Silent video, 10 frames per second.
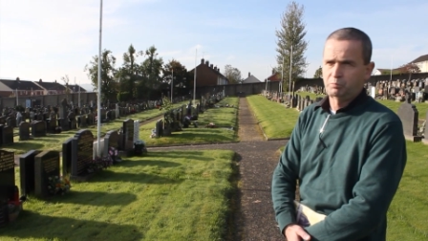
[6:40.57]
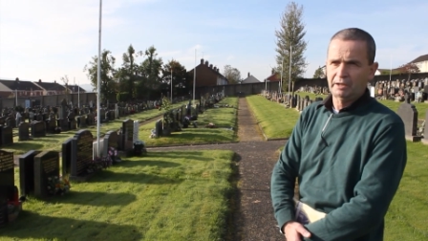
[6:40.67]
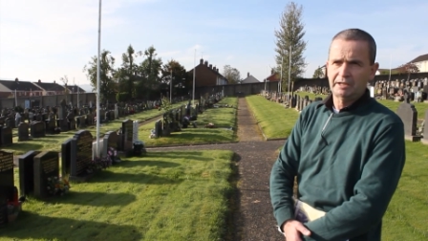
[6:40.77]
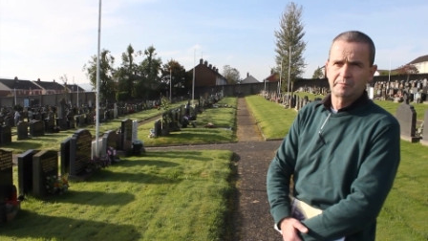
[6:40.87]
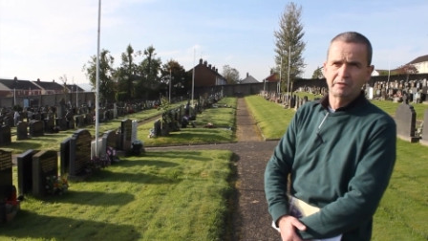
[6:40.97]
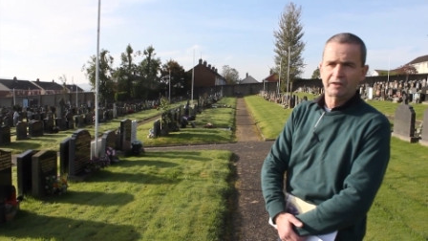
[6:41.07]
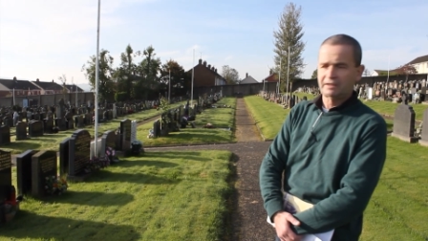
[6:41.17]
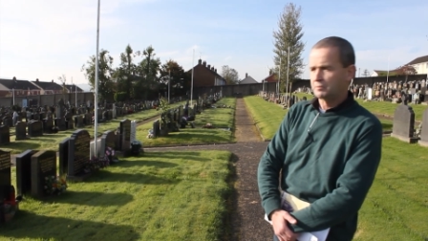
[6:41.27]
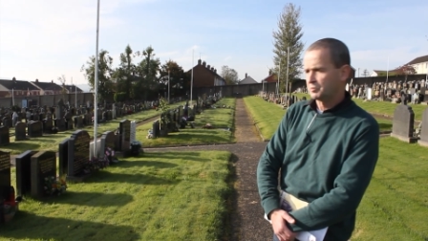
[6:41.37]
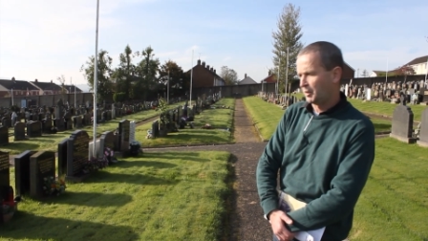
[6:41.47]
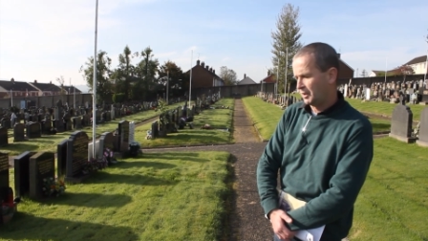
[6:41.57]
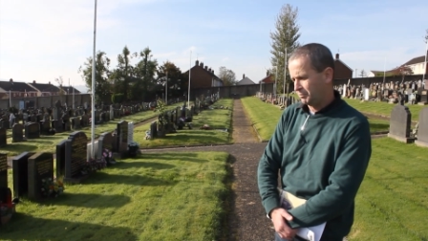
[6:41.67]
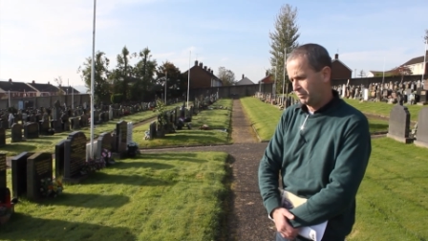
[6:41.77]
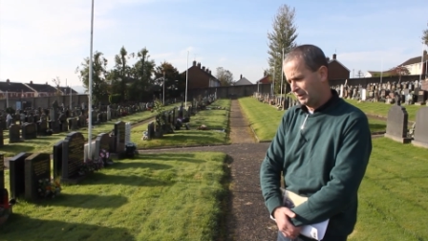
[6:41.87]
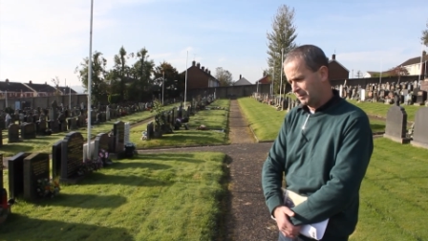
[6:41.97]
blame the victims,
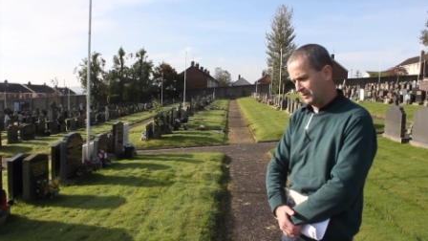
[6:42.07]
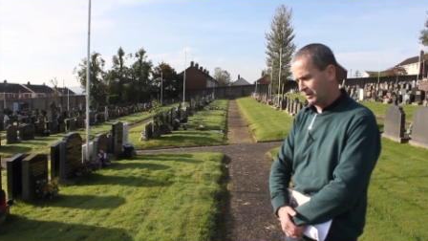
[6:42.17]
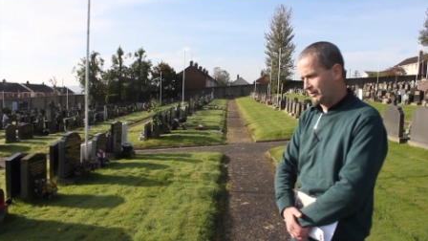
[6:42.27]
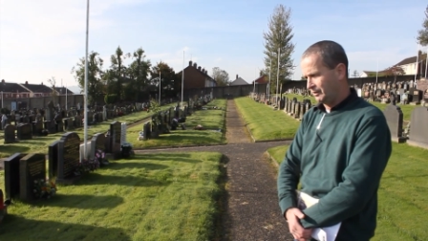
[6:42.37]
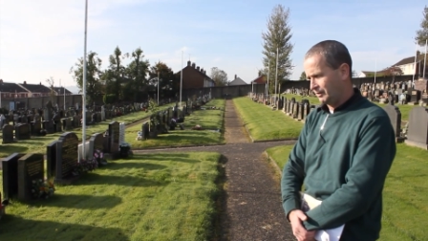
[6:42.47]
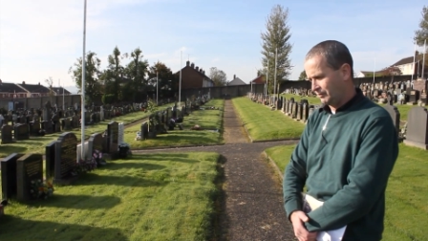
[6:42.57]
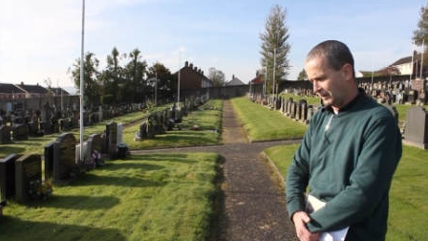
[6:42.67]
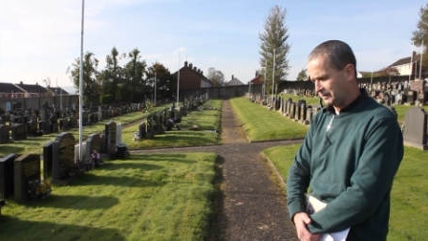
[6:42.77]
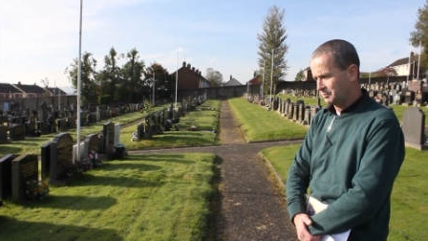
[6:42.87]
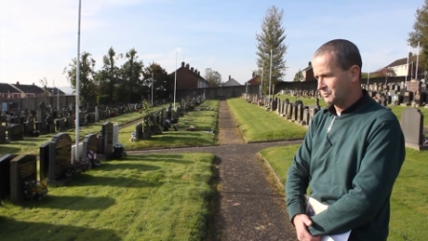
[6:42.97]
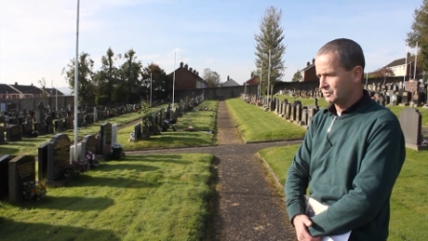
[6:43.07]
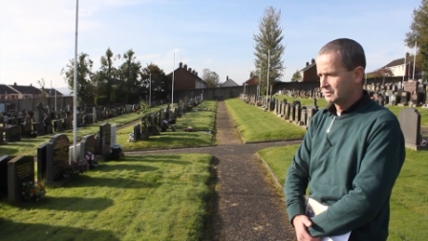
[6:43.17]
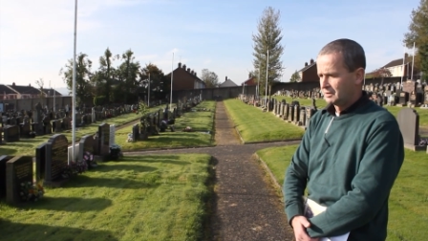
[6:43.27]
blame the victims,